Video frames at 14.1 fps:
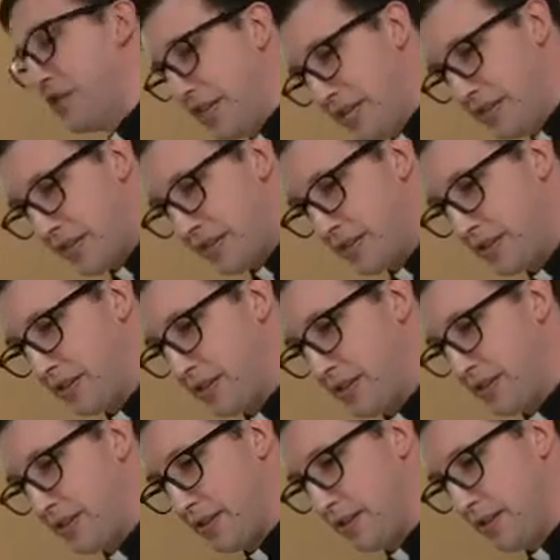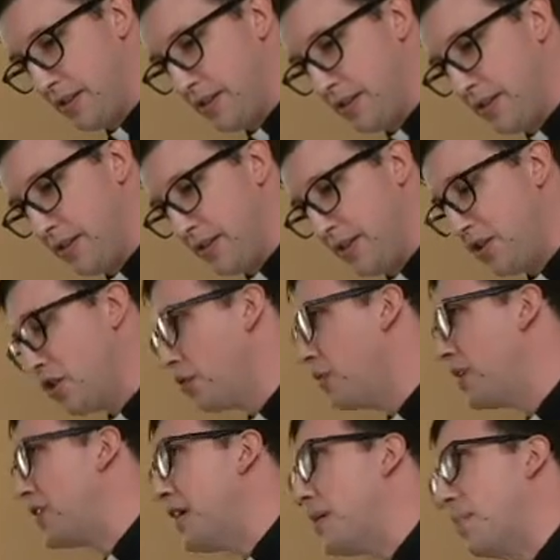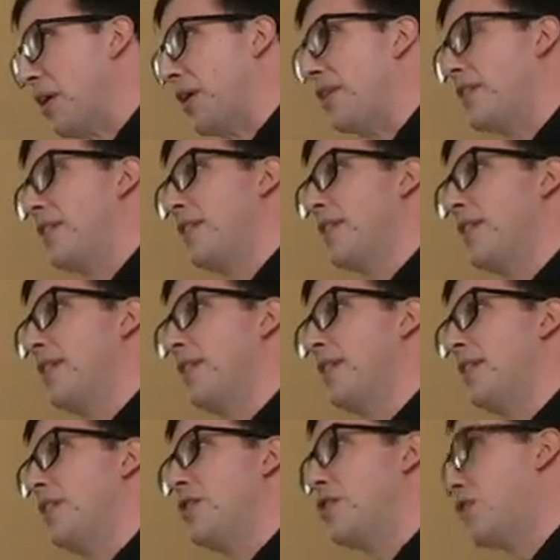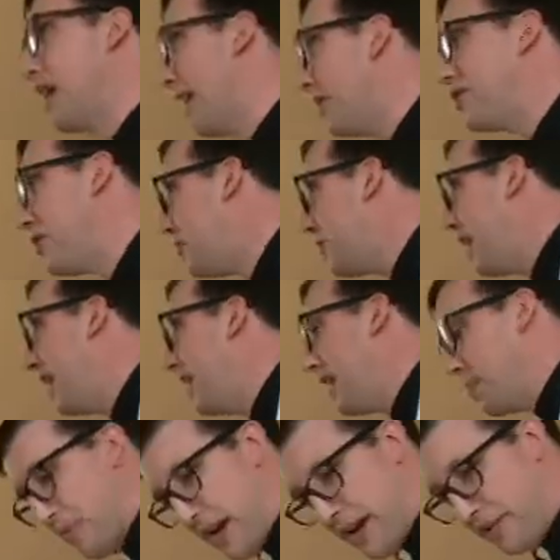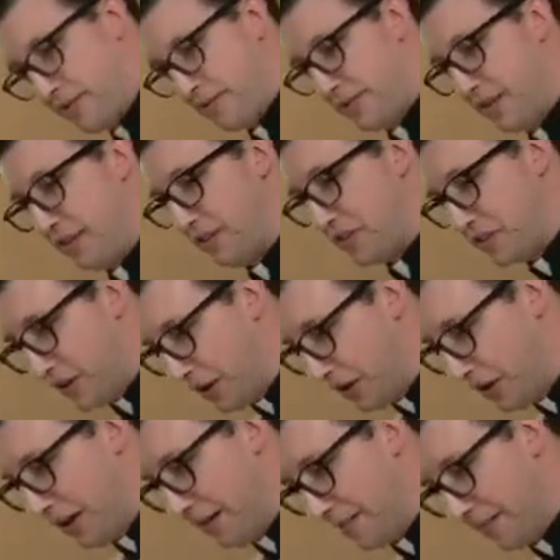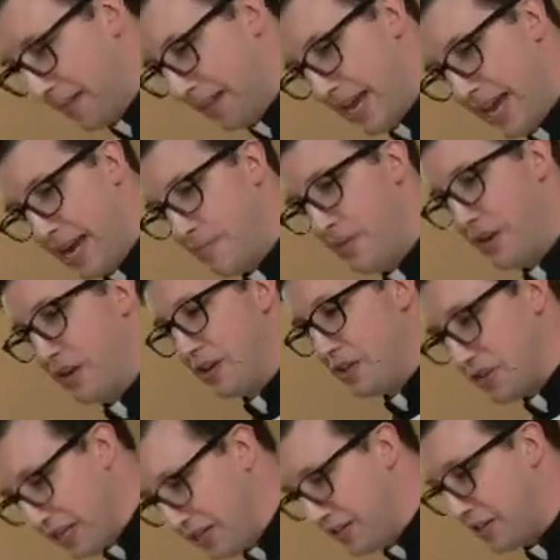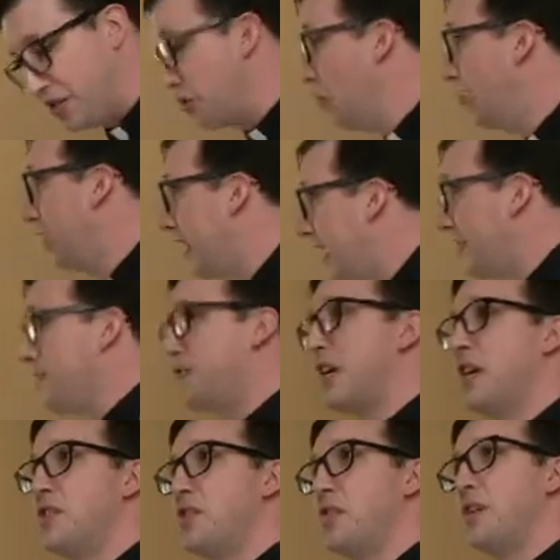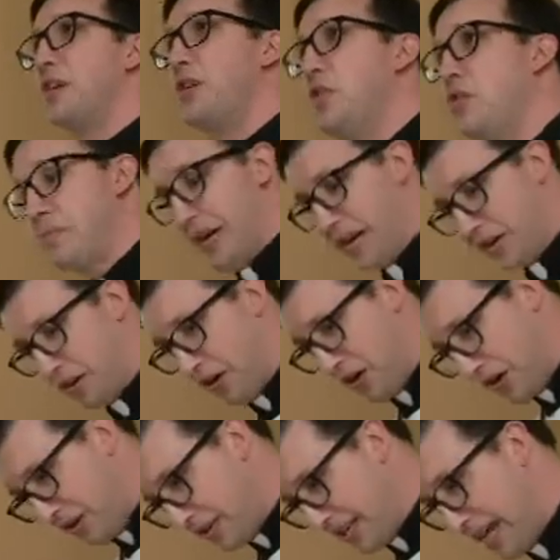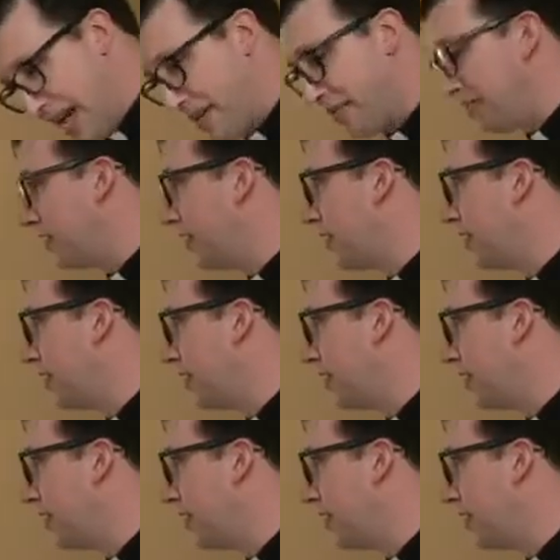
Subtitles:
Jesus, your Redeemer, who grants you daily breath. The song of the Lamb, Jesus, who lives so that you might conquer death.